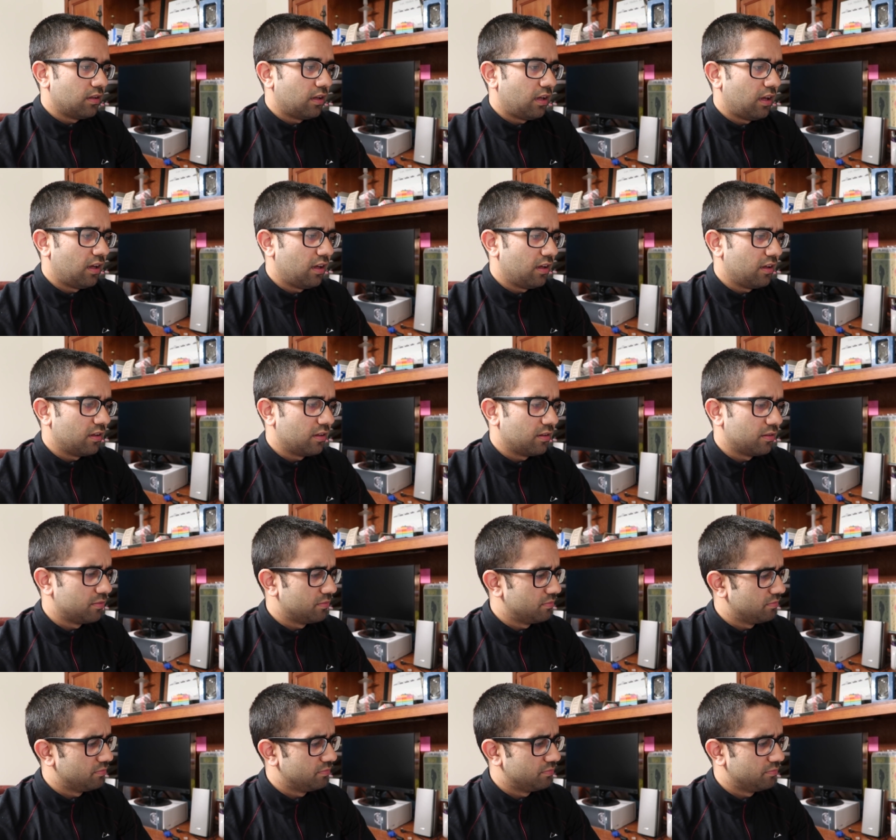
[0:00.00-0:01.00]
Uh,
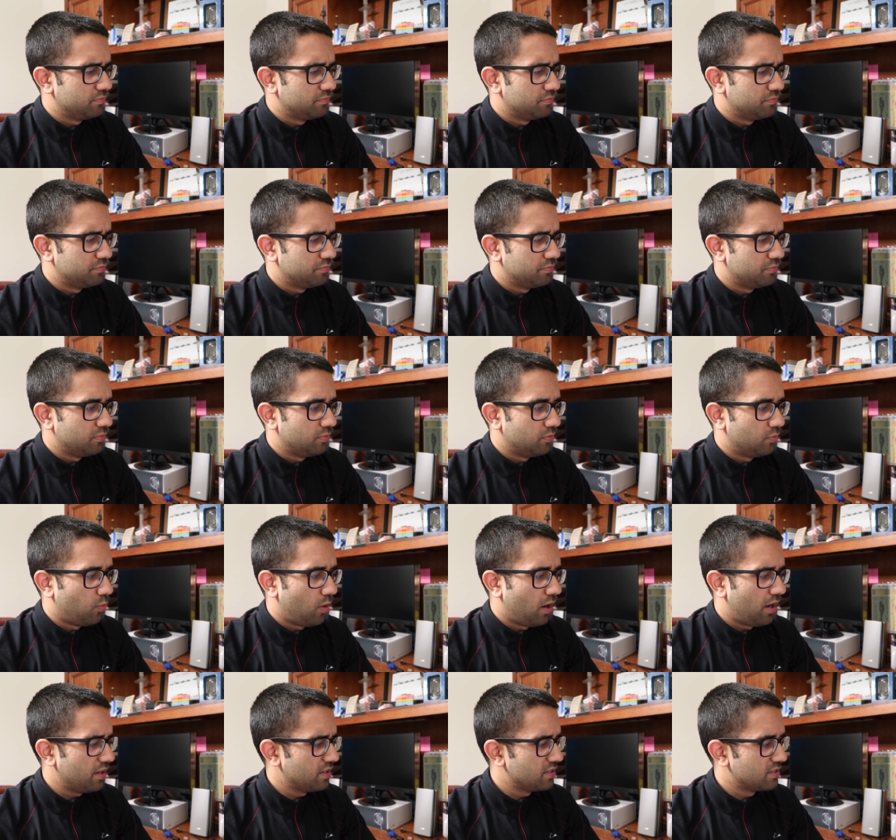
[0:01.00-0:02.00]

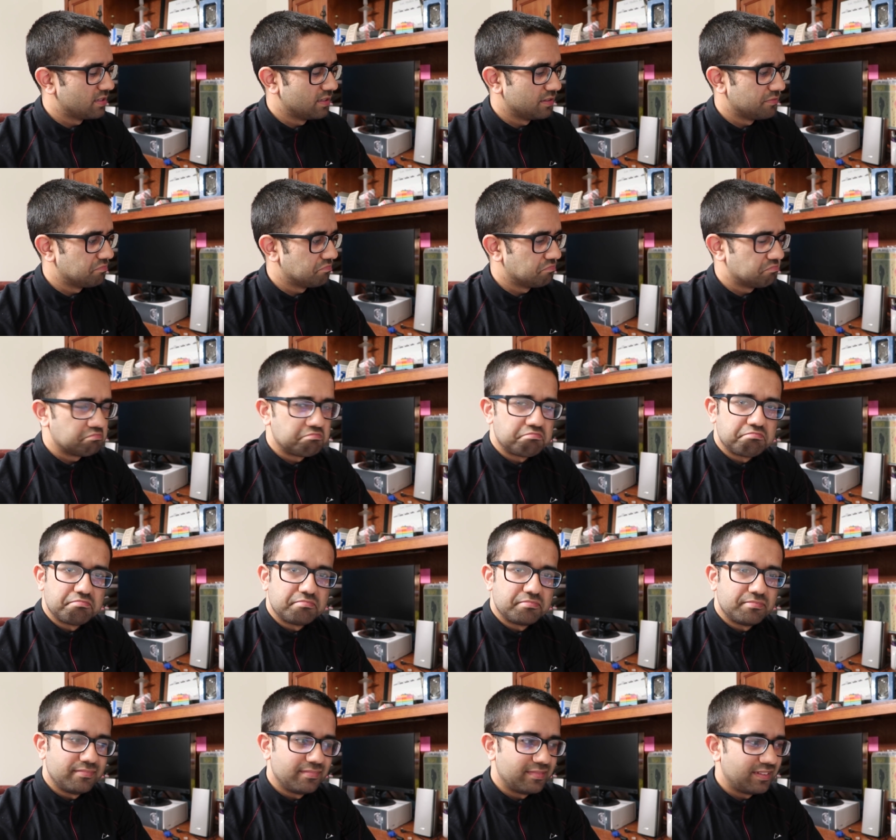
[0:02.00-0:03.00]
why is it?
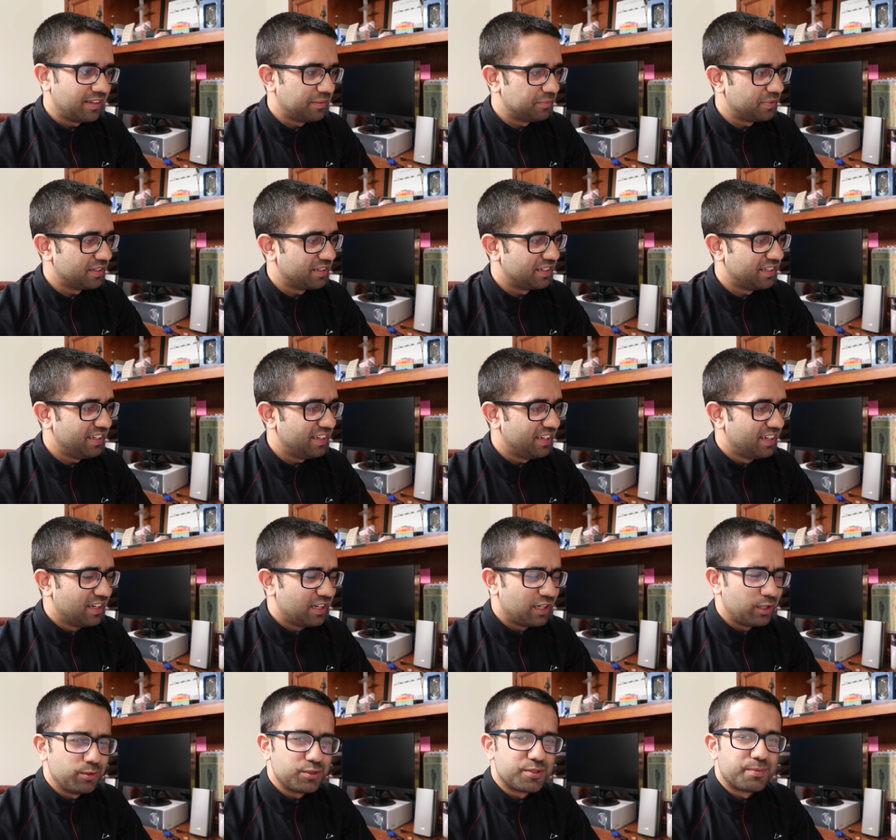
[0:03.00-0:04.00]
I mean, he,
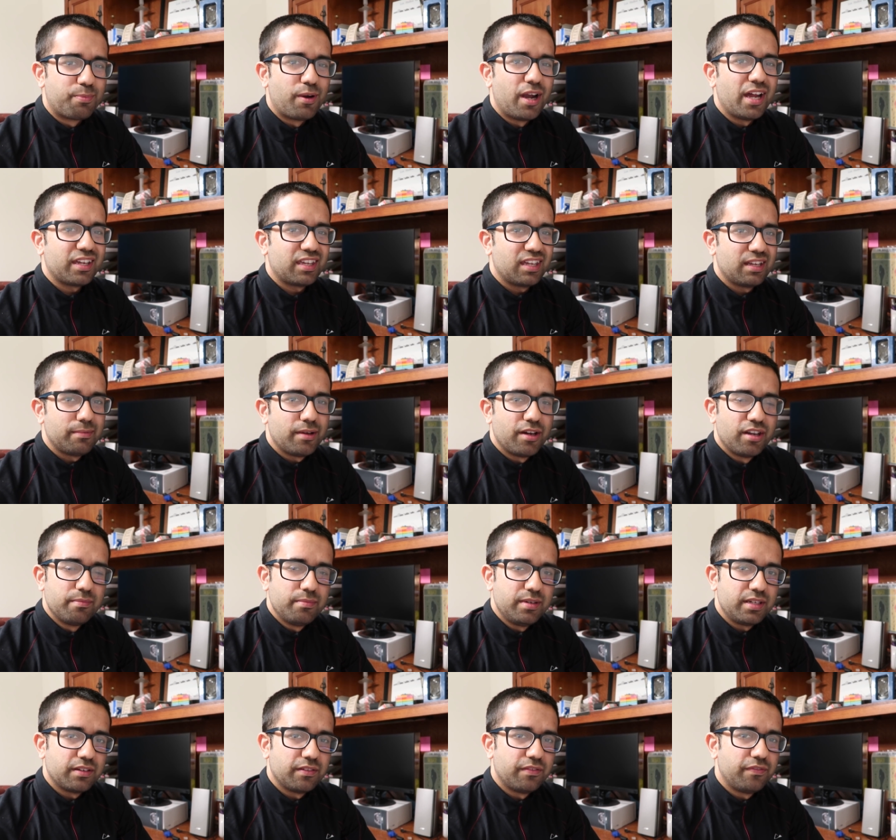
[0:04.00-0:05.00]
he was bragging about it
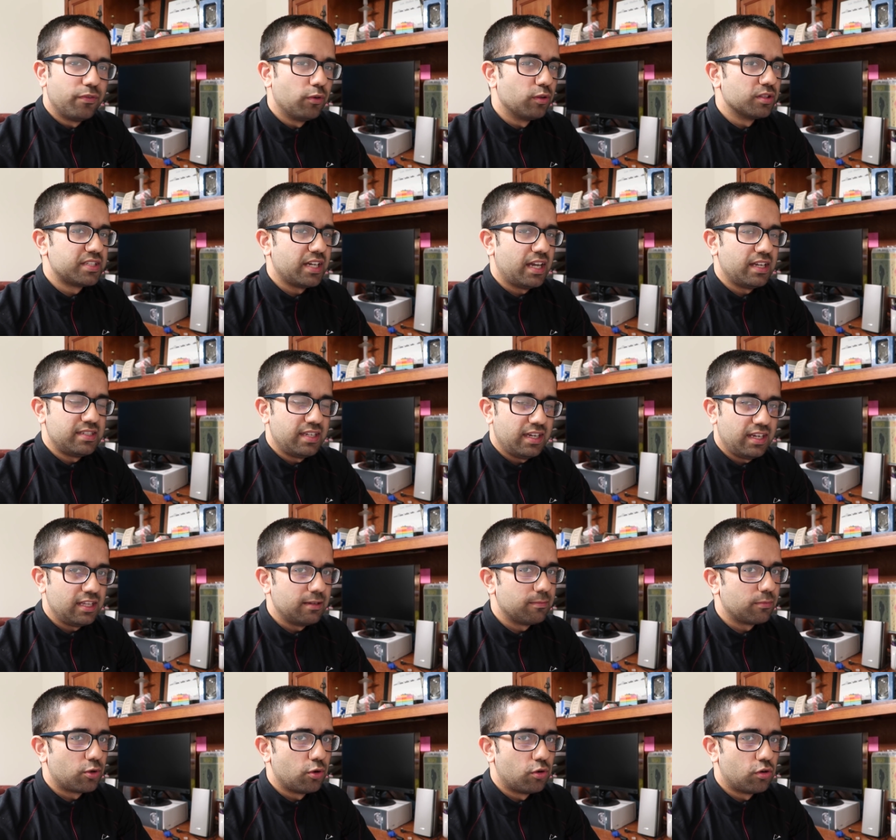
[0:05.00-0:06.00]
being a full
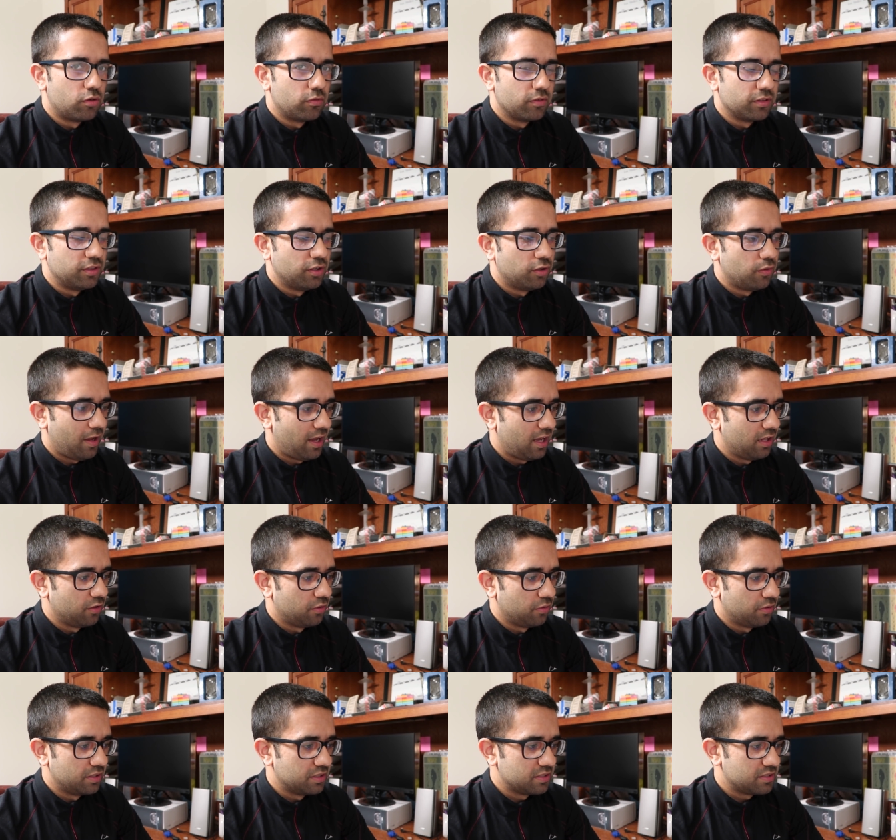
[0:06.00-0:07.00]
titanium core with no
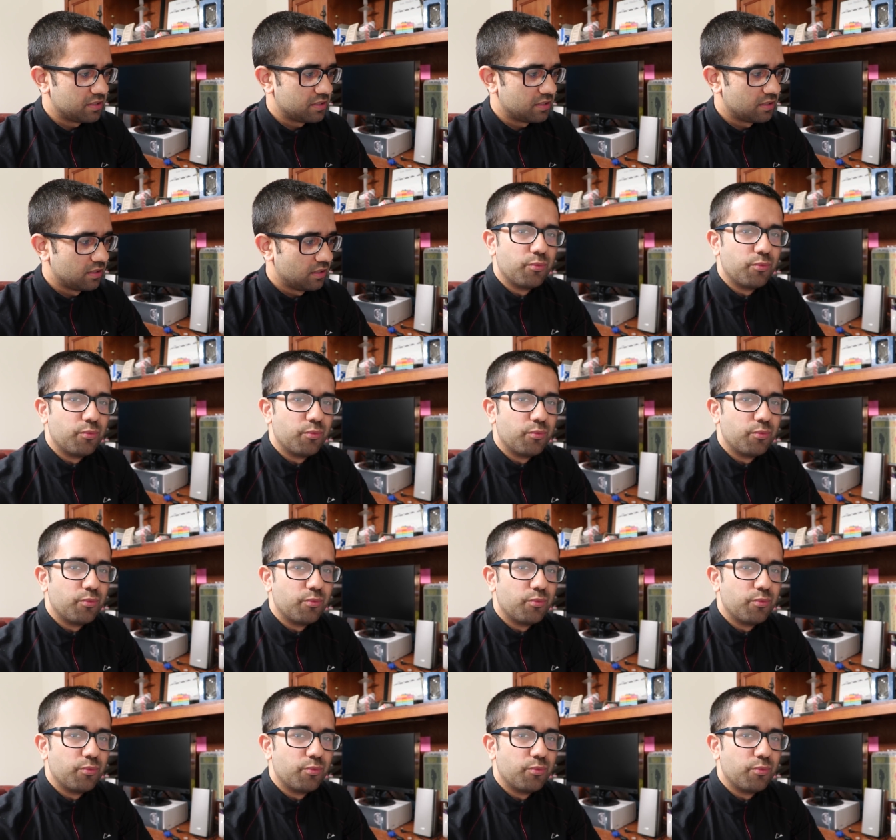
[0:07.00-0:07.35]
alloys.